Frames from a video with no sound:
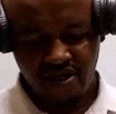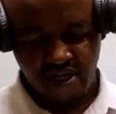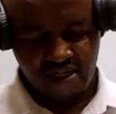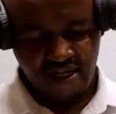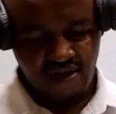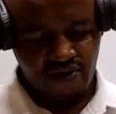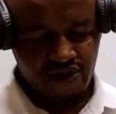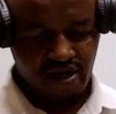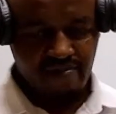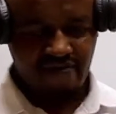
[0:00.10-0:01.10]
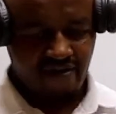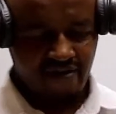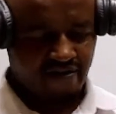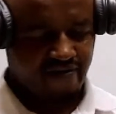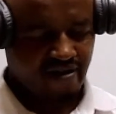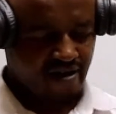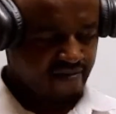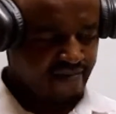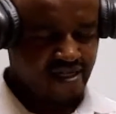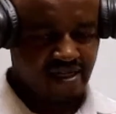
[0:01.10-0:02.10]
the entire question number 5,
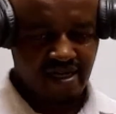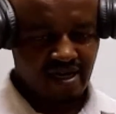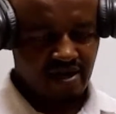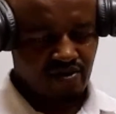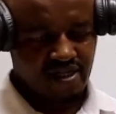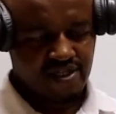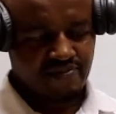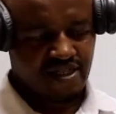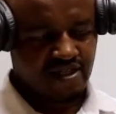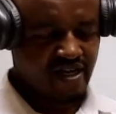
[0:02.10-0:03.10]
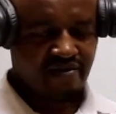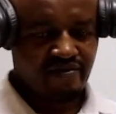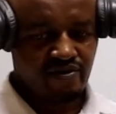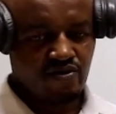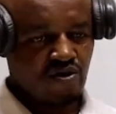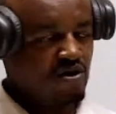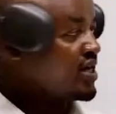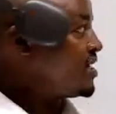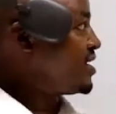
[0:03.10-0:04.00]
but I want us specifically to look on